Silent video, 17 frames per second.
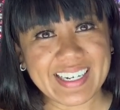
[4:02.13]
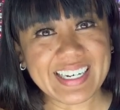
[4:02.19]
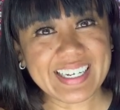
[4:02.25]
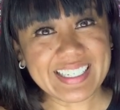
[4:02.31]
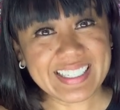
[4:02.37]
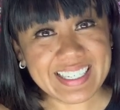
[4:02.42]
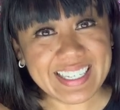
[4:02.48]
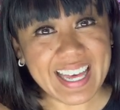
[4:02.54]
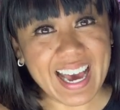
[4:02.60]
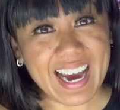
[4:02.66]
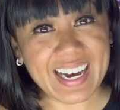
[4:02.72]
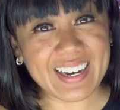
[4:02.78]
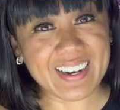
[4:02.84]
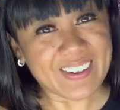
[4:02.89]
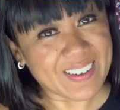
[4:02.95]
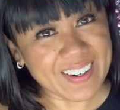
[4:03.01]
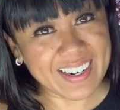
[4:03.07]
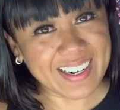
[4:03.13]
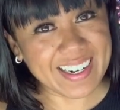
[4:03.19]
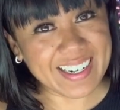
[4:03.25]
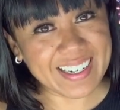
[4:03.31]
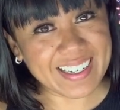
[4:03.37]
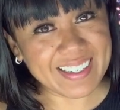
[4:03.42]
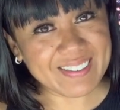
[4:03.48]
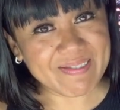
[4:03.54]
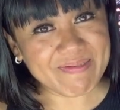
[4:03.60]
Isn't that cool?
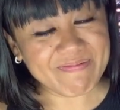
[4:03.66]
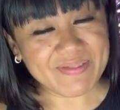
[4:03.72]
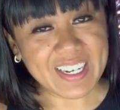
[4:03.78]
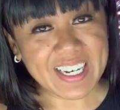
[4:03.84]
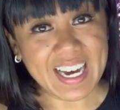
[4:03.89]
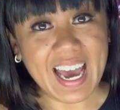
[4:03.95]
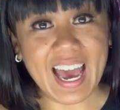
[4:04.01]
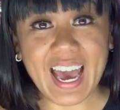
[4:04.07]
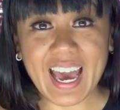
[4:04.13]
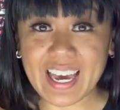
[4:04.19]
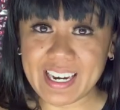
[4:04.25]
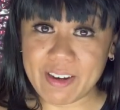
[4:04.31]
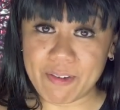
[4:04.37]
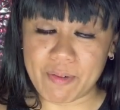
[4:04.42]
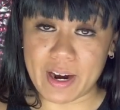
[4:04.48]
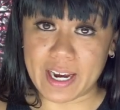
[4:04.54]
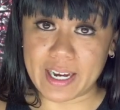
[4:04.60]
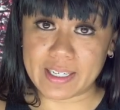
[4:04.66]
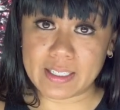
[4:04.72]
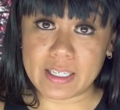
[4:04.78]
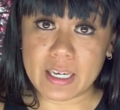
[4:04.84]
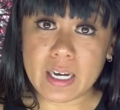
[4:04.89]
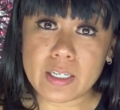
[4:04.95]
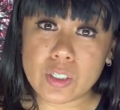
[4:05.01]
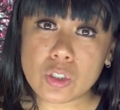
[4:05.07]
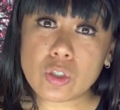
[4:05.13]
Anyways,
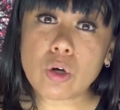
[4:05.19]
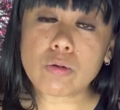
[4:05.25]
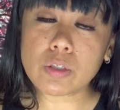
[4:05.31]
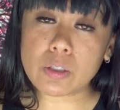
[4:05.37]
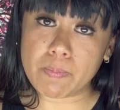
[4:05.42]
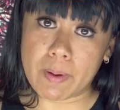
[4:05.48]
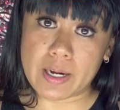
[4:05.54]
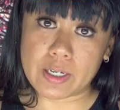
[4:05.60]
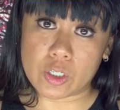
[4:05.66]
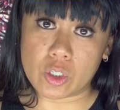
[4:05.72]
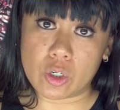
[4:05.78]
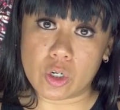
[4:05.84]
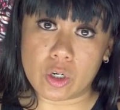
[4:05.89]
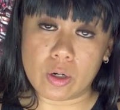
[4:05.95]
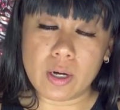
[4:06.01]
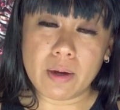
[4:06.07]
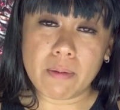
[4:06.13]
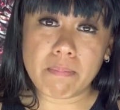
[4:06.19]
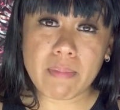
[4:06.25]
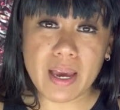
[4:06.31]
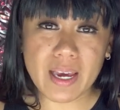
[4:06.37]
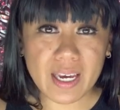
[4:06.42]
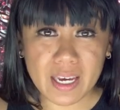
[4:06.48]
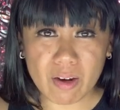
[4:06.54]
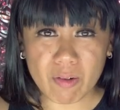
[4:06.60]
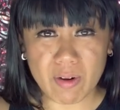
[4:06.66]
so special. May
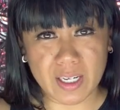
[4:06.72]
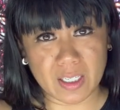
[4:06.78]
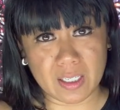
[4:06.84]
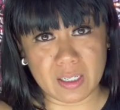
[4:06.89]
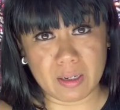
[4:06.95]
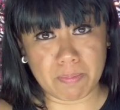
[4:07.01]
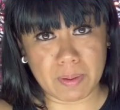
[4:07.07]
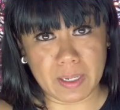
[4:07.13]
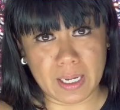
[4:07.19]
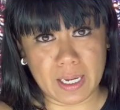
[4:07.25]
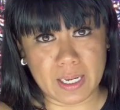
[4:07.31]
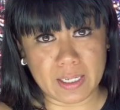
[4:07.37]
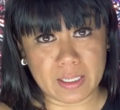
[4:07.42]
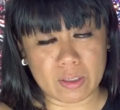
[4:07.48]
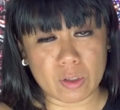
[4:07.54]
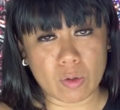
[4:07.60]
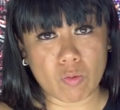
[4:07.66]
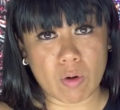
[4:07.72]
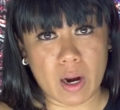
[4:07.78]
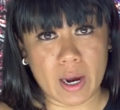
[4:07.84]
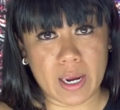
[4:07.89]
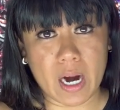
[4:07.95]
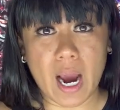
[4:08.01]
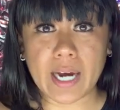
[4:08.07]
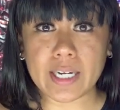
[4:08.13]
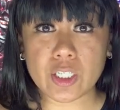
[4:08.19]
he rest in peace,
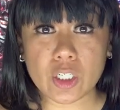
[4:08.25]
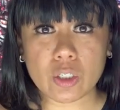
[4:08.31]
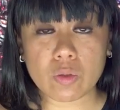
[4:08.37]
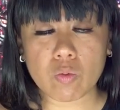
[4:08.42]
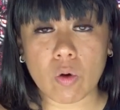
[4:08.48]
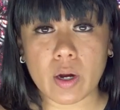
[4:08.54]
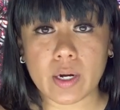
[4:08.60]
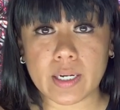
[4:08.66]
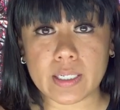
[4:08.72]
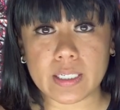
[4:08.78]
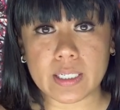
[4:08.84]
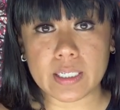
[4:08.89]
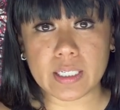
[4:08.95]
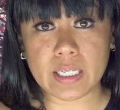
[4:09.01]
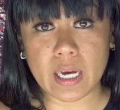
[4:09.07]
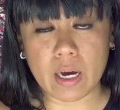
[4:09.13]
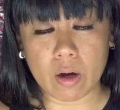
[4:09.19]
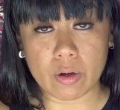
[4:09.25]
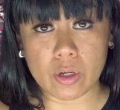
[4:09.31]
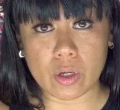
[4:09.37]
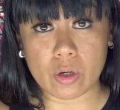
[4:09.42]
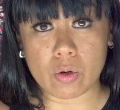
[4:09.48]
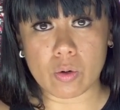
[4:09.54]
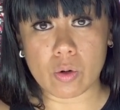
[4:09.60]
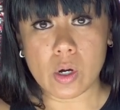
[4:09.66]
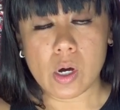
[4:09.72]
right? I just wanted to tell
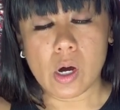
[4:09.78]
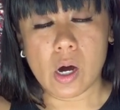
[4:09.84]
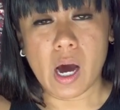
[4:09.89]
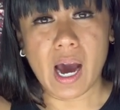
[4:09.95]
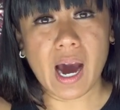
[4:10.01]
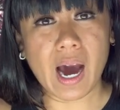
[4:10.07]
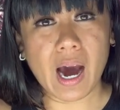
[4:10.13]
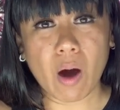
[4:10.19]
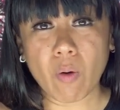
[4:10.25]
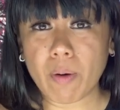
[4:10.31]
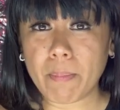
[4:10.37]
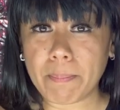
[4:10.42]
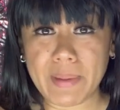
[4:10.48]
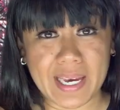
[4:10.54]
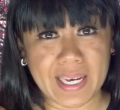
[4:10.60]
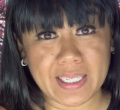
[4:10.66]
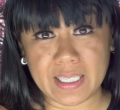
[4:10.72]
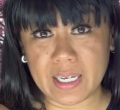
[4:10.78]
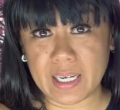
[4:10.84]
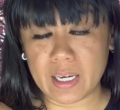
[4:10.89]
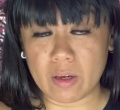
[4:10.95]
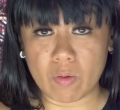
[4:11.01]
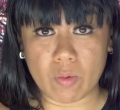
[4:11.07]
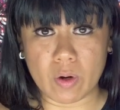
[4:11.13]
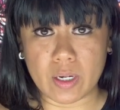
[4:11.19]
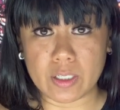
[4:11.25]
you how amazing he
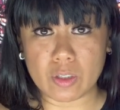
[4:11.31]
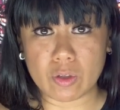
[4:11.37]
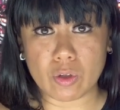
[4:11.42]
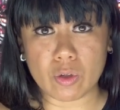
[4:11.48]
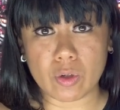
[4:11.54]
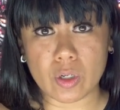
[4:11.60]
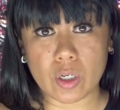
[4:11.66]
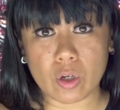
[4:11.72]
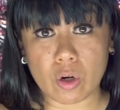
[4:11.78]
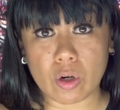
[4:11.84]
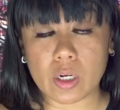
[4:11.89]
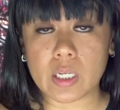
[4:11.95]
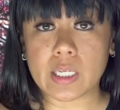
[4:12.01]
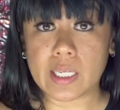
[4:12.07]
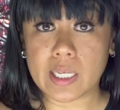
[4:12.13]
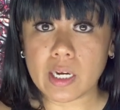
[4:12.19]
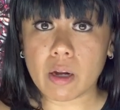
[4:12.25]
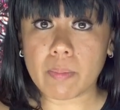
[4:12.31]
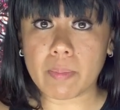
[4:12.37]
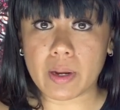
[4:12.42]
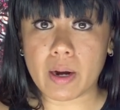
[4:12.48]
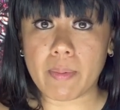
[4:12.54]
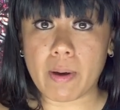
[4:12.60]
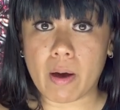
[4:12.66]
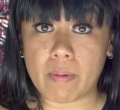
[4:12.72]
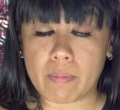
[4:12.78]
was so you can learn a little bit
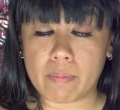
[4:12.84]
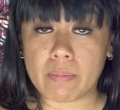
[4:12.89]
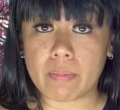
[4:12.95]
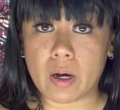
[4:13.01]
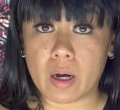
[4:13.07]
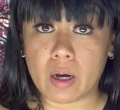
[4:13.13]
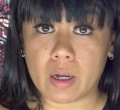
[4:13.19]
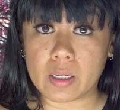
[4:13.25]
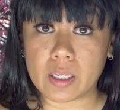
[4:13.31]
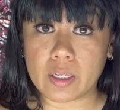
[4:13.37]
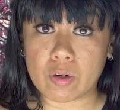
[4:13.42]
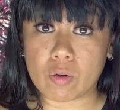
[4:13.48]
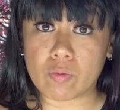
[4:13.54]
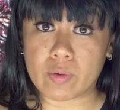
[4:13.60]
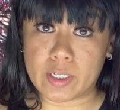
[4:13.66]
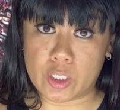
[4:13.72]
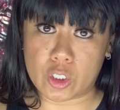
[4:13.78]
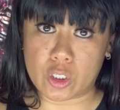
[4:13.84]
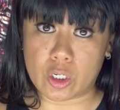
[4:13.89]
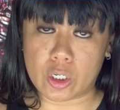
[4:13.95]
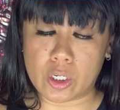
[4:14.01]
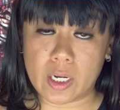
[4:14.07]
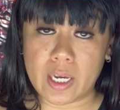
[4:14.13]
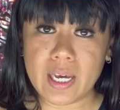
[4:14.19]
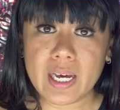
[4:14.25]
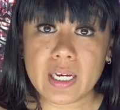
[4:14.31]
about uh, Little Richard.
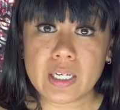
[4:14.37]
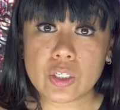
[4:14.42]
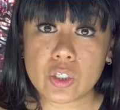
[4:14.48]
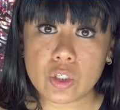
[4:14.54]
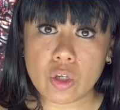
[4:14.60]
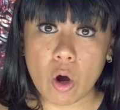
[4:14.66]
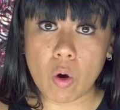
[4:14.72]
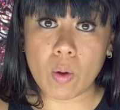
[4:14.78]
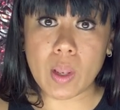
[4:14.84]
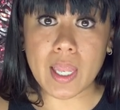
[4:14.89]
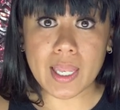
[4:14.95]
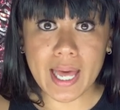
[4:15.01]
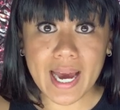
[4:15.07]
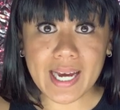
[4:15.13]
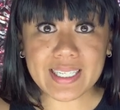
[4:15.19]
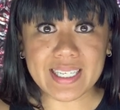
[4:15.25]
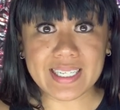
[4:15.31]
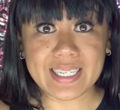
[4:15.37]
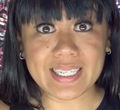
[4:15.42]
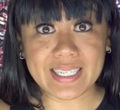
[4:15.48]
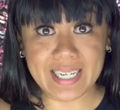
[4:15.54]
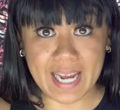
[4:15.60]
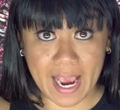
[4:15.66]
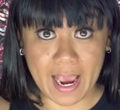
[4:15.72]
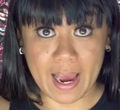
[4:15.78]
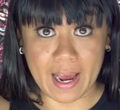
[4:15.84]
So let's
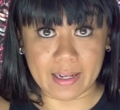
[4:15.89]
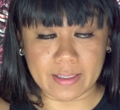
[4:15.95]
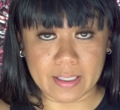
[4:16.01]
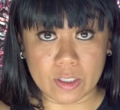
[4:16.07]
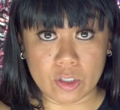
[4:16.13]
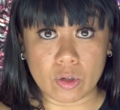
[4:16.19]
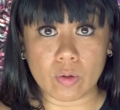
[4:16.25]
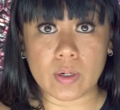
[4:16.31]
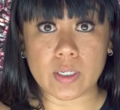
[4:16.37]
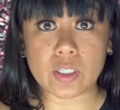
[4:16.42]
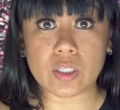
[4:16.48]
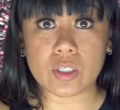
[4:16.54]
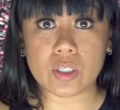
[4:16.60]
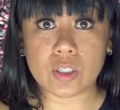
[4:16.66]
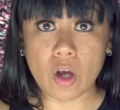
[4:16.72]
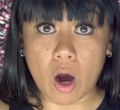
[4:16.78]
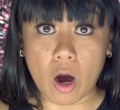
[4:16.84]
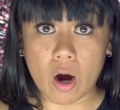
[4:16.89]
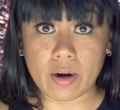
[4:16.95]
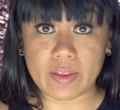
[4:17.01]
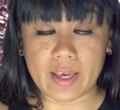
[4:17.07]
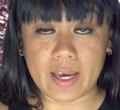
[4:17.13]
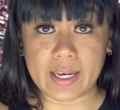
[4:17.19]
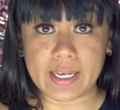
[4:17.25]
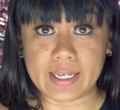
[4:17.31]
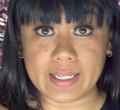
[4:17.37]
dance to a song
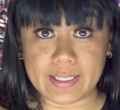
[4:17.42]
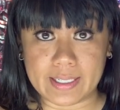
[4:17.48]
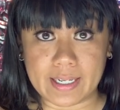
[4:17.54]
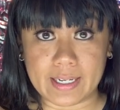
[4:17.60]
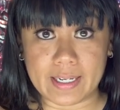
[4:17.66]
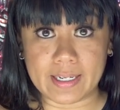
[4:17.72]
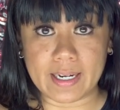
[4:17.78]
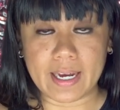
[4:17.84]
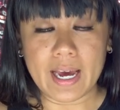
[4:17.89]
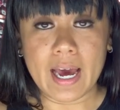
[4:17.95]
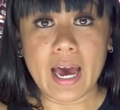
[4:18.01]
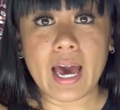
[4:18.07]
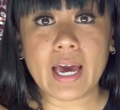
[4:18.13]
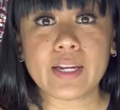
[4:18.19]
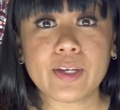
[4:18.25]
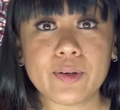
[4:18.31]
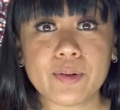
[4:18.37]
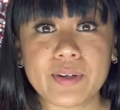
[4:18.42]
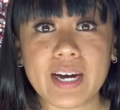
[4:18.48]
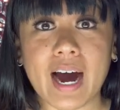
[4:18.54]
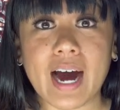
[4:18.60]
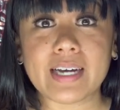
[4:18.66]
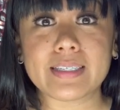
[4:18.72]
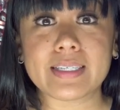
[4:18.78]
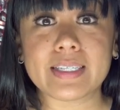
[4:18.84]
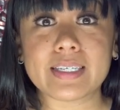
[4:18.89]
that he did. And you
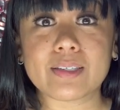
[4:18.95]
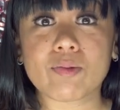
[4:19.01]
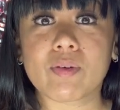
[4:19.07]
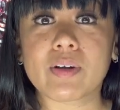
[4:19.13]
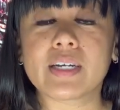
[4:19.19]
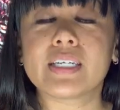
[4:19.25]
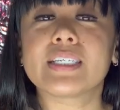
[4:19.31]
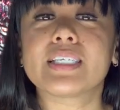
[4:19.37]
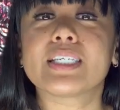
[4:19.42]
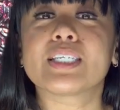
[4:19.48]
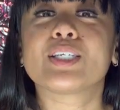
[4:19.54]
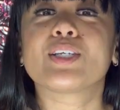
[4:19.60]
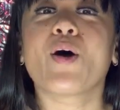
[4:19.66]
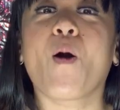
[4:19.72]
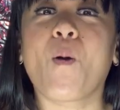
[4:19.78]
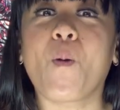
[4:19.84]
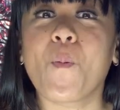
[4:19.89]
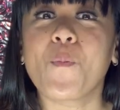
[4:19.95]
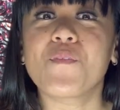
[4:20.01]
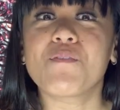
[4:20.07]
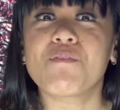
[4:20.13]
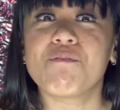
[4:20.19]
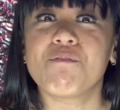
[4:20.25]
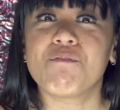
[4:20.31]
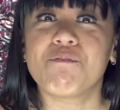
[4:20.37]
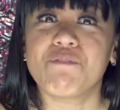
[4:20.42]
guys, this one is so
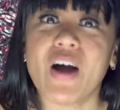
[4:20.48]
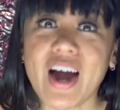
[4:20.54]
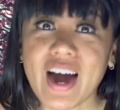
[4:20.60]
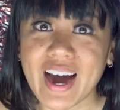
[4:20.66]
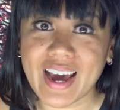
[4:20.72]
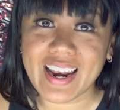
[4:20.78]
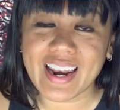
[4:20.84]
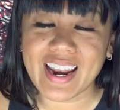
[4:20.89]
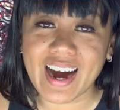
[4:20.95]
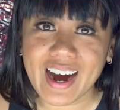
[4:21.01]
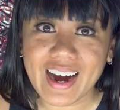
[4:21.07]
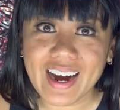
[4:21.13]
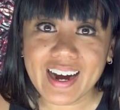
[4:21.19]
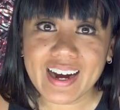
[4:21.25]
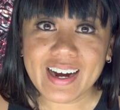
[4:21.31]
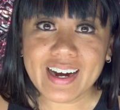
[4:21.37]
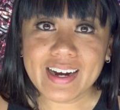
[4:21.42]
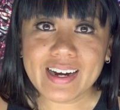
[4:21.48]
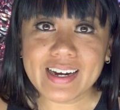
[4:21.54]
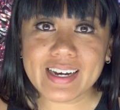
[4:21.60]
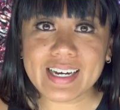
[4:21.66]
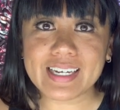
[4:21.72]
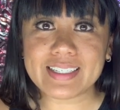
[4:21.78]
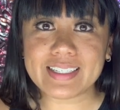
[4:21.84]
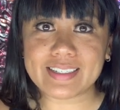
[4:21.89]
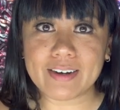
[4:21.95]
fun.
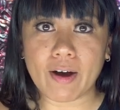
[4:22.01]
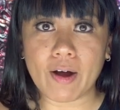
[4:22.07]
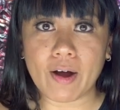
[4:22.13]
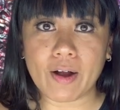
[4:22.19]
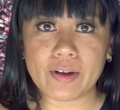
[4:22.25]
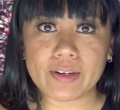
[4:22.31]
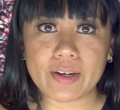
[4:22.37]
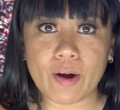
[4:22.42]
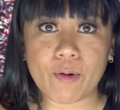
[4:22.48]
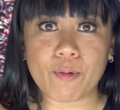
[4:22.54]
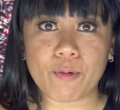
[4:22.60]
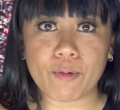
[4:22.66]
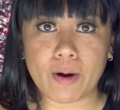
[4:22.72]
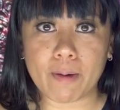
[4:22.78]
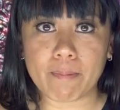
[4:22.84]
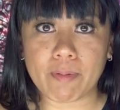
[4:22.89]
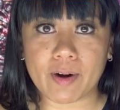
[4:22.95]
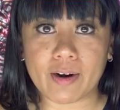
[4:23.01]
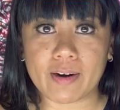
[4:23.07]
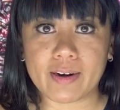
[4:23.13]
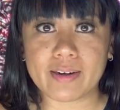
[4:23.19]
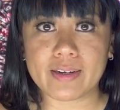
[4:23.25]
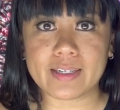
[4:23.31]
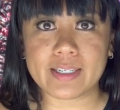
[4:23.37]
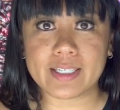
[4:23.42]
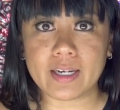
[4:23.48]
It's called Rubber
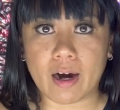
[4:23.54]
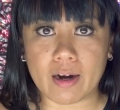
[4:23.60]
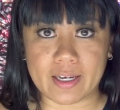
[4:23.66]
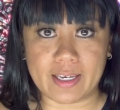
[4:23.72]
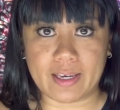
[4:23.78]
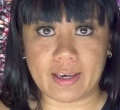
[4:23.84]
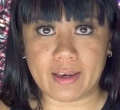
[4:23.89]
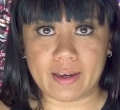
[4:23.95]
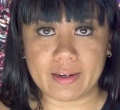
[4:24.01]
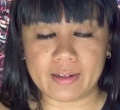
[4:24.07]
Ducky.